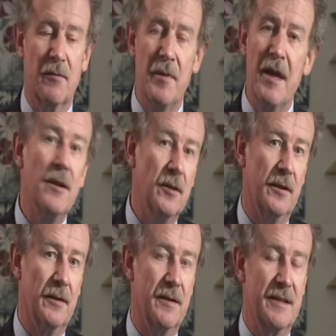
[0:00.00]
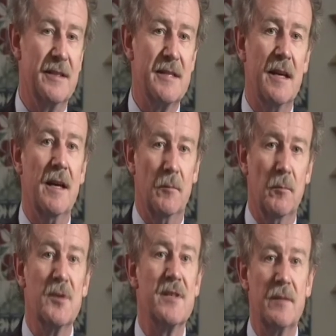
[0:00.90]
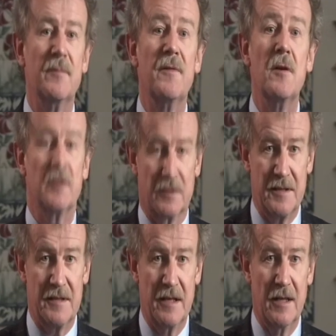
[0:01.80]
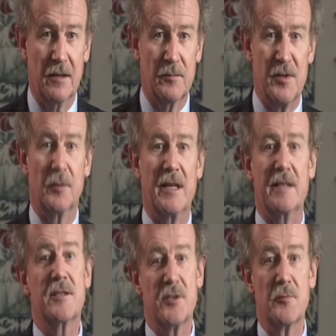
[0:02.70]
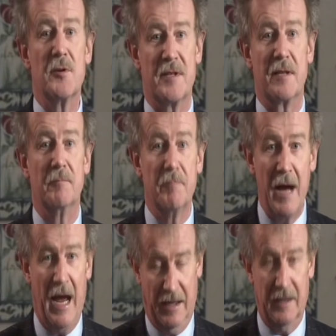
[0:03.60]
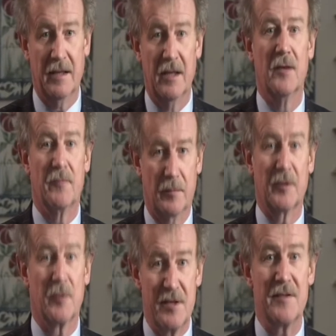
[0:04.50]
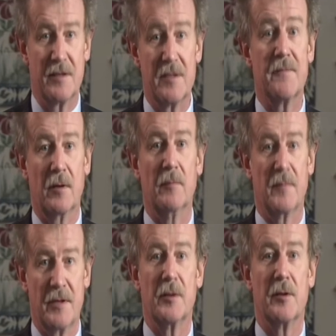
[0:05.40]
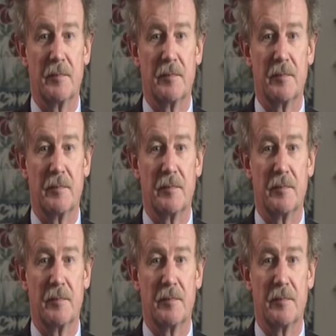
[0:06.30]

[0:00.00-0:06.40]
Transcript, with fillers: From then on, the entire Muslim focus was on getting Jerusalem back from the Christians, from the